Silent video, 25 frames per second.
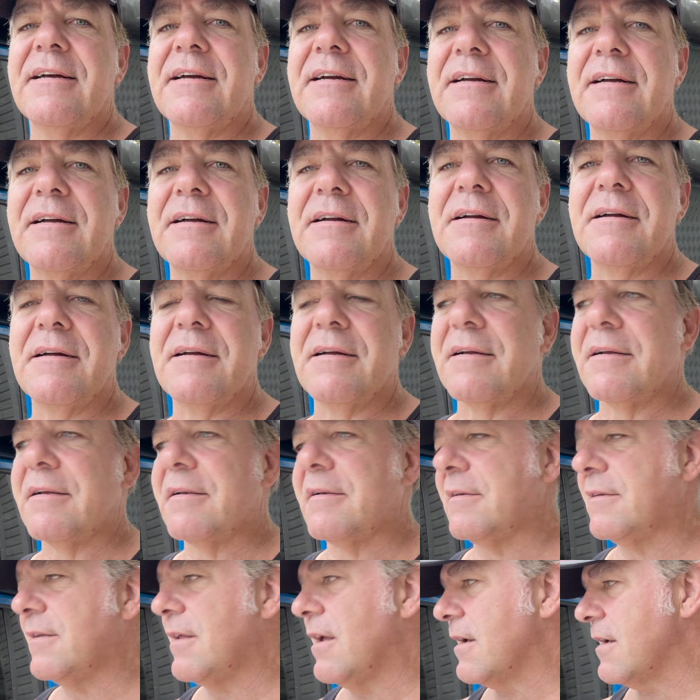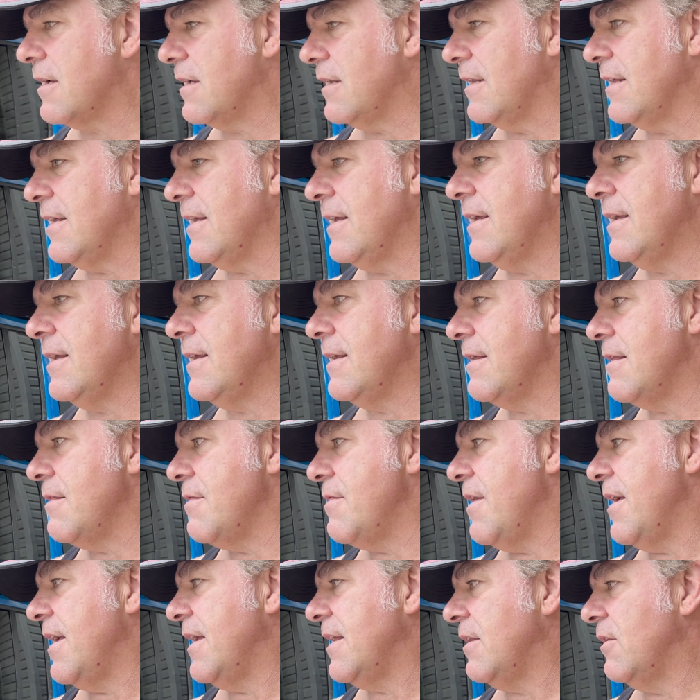Luckily,
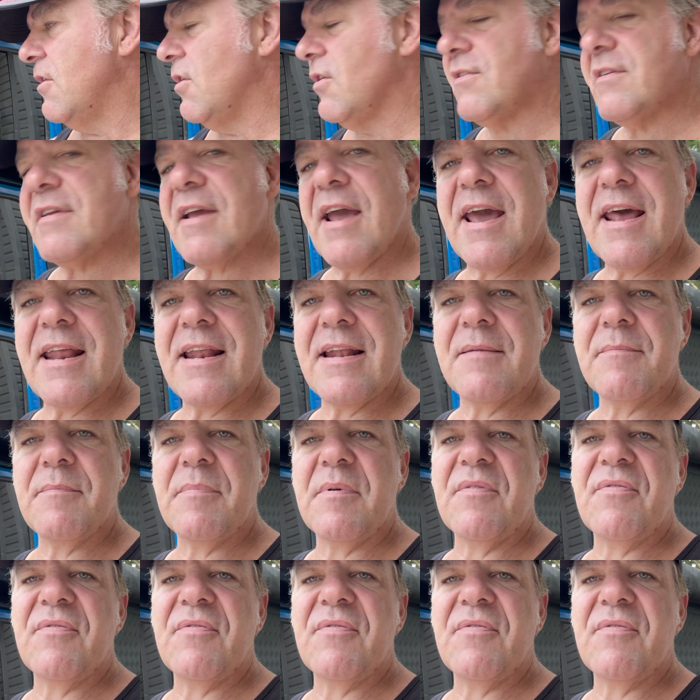they looked at it